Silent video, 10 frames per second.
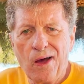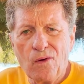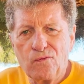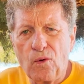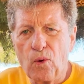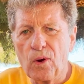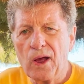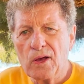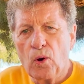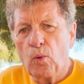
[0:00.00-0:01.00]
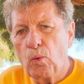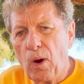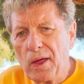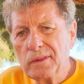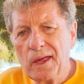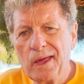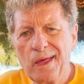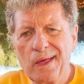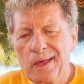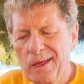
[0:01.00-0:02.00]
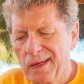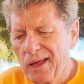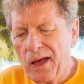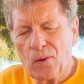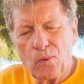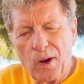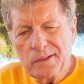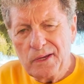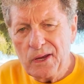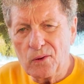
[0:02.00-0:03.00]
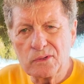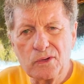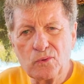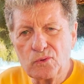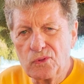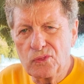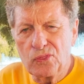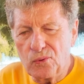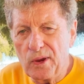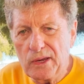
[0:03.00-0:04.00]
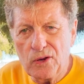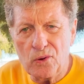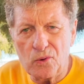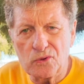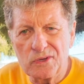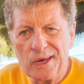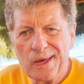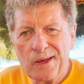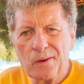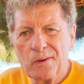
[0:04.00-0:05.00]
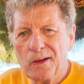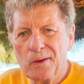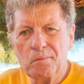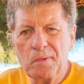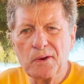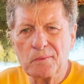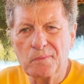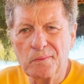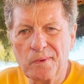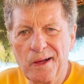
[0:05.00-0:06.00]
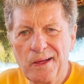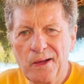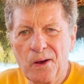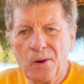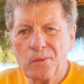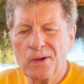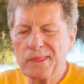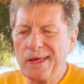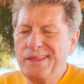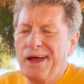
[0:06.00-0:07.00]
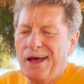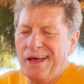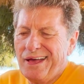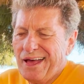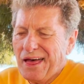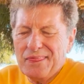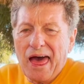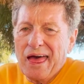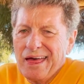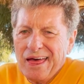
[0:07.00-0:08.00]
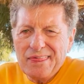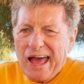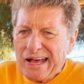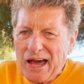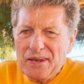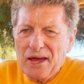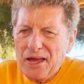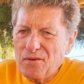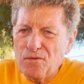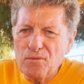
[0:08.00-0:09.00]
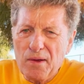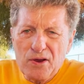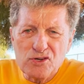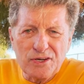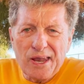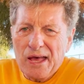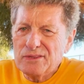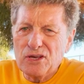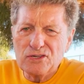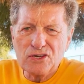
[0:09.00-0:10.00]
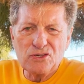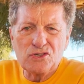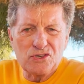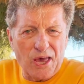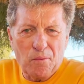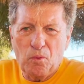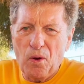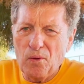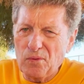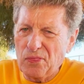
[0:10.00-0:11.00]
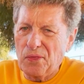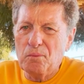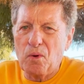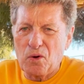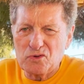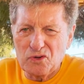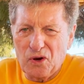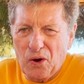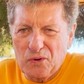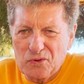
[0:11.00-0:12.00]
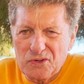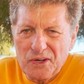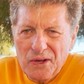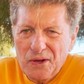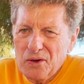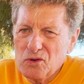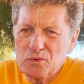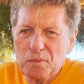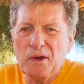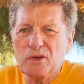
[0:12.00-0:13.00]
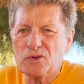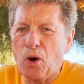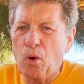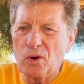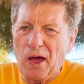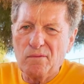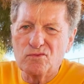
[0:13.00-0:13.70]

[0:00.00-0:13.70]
for 1 year to 3 years minimum. Well, that kind of information doesn't set well with a martial artist who spent his whole life